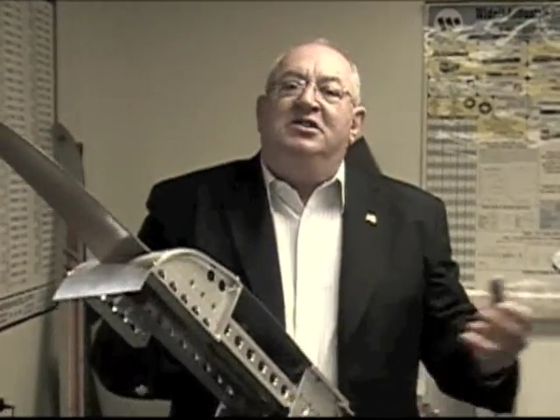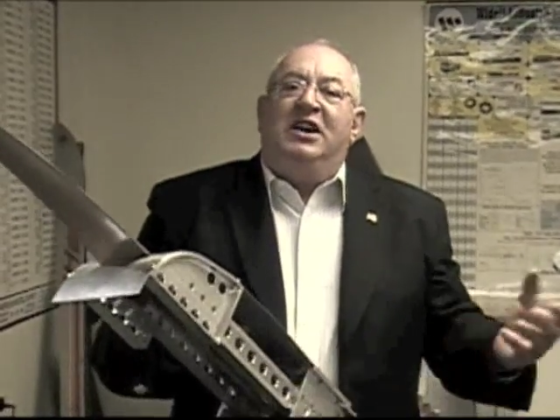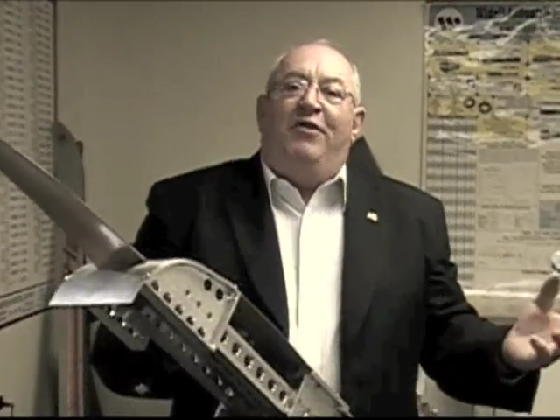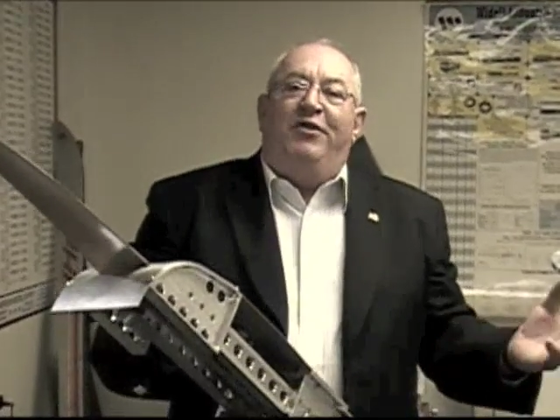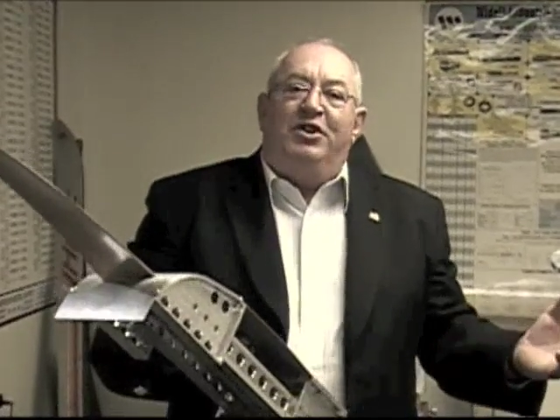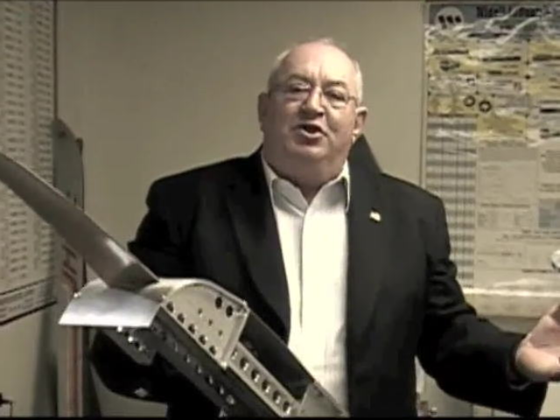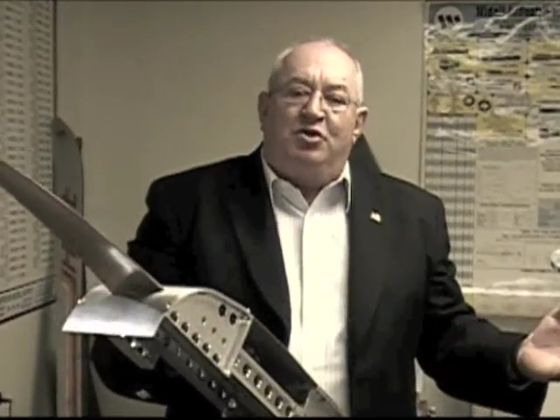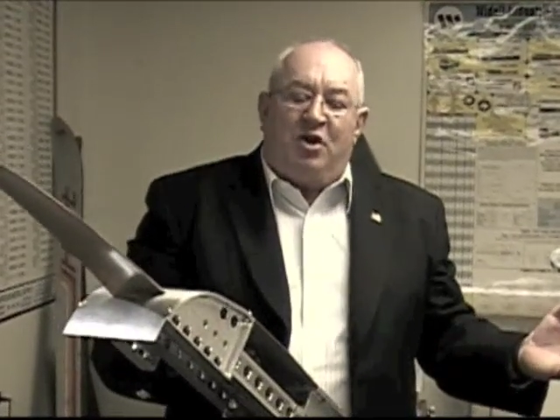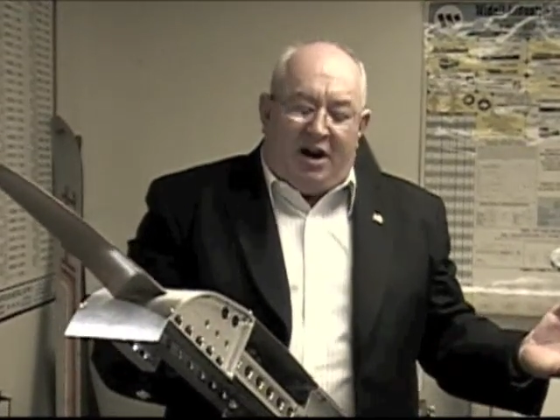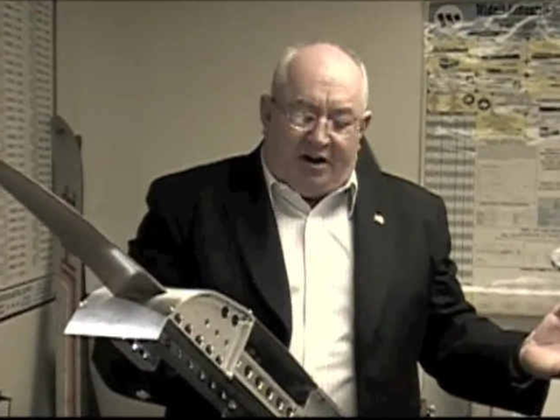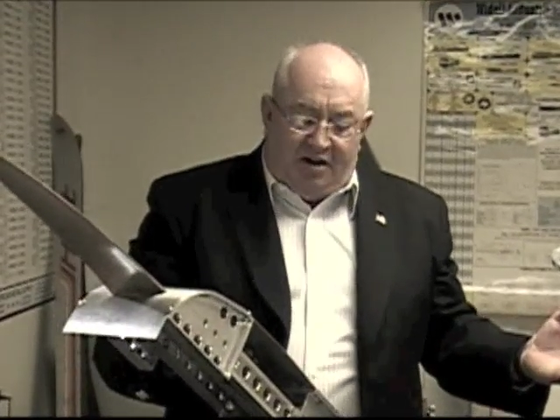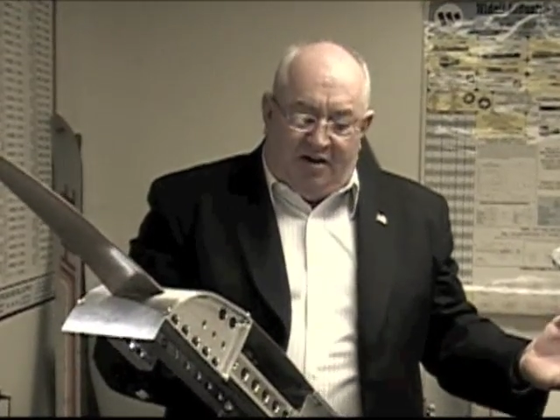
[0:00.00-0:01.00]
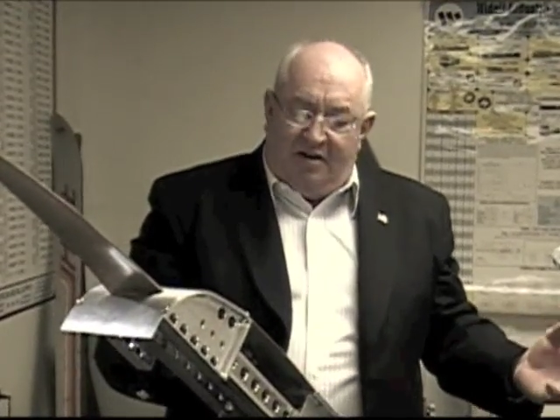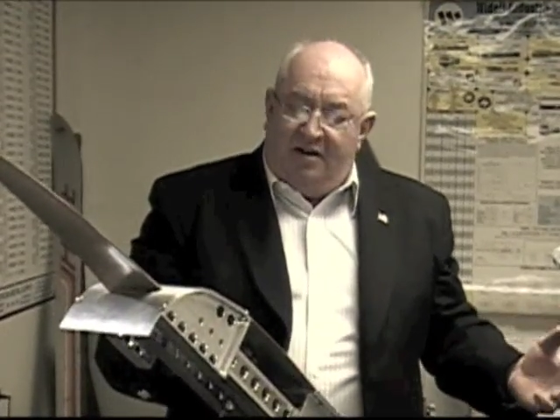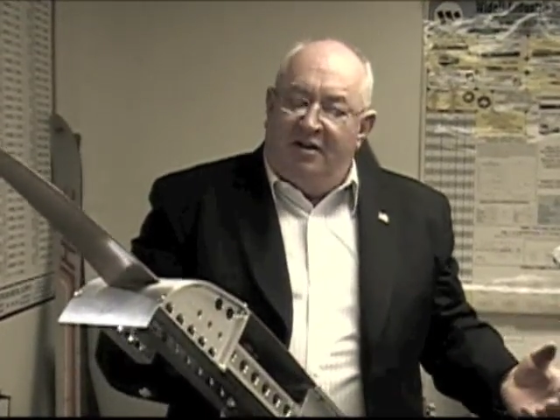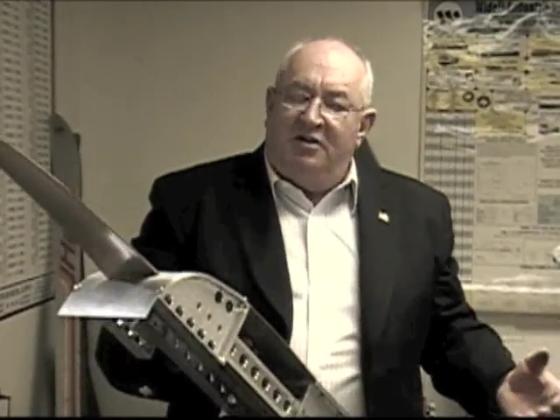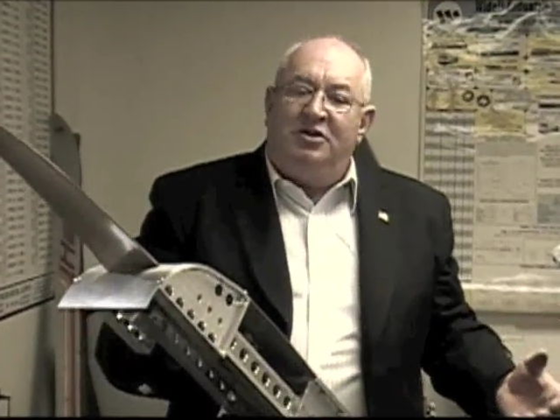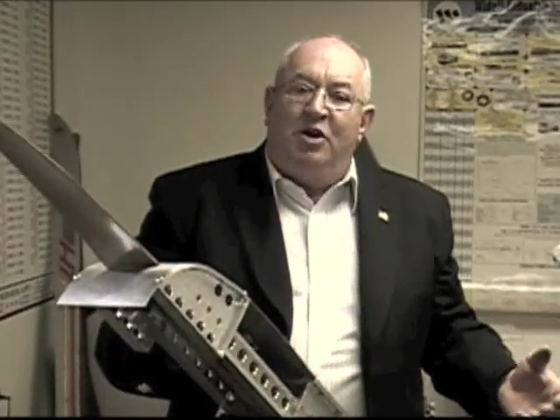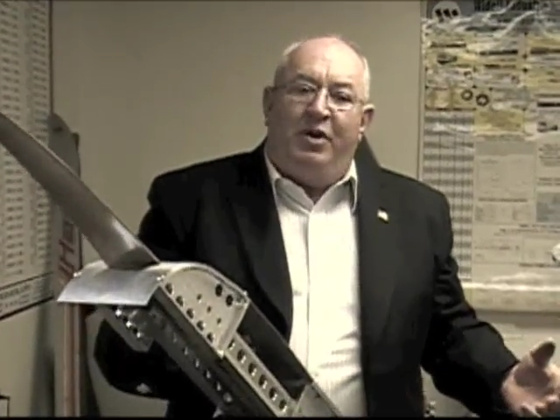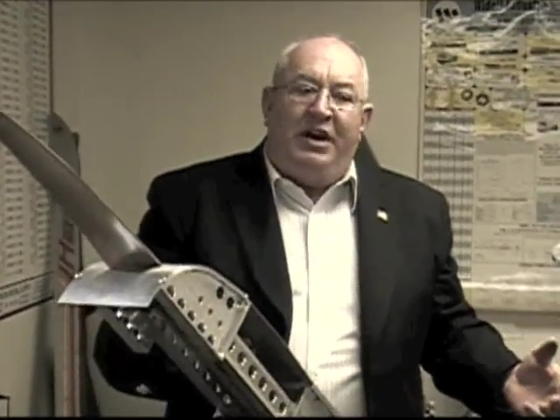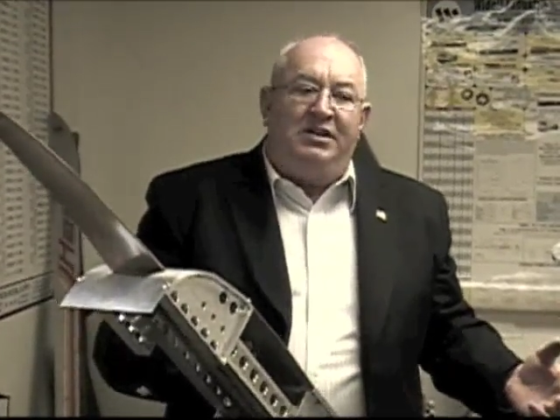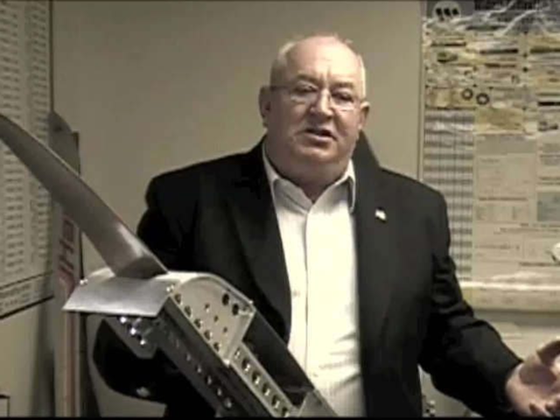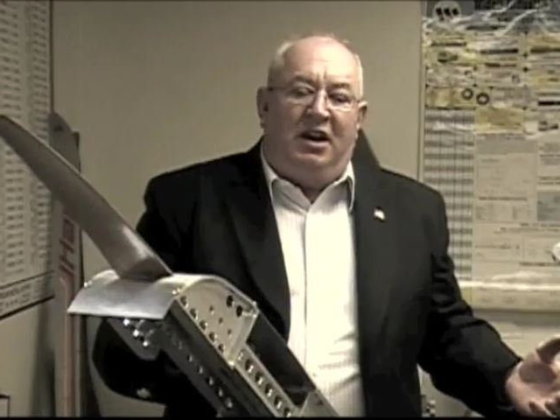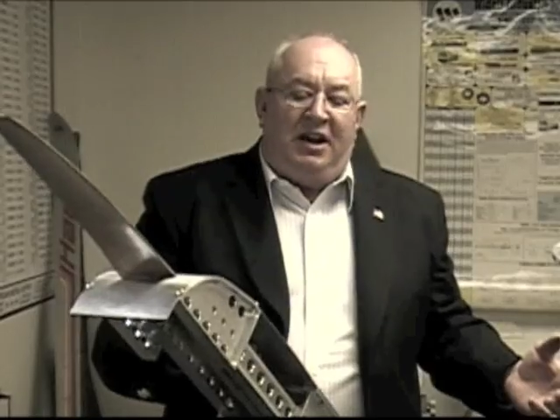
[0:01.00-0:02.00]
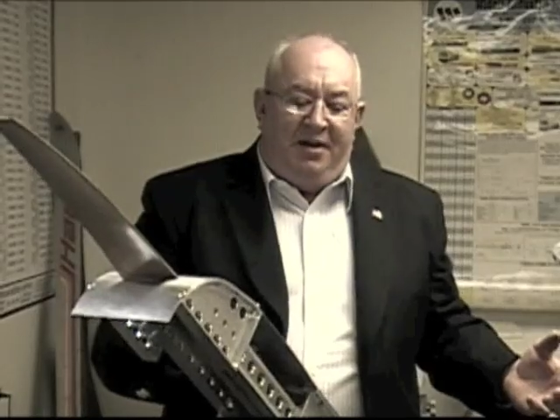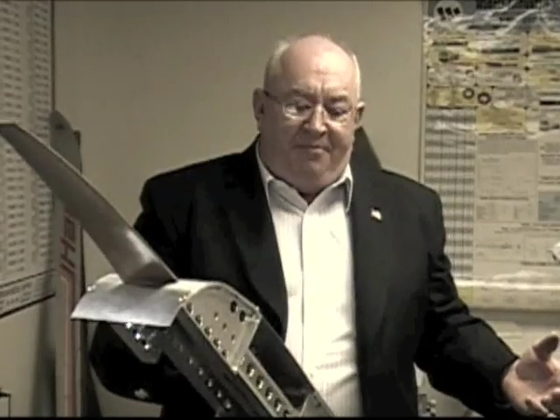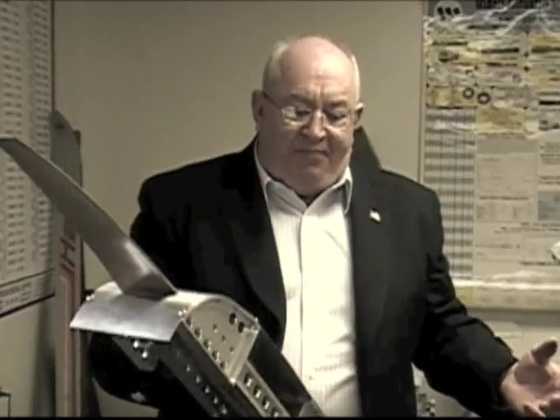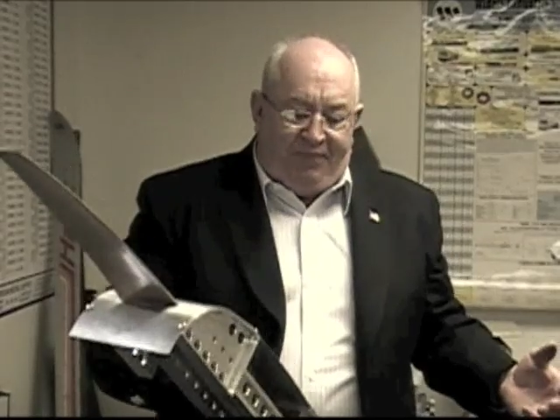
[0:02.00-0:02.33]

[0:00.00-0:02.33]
self-destruct so easily.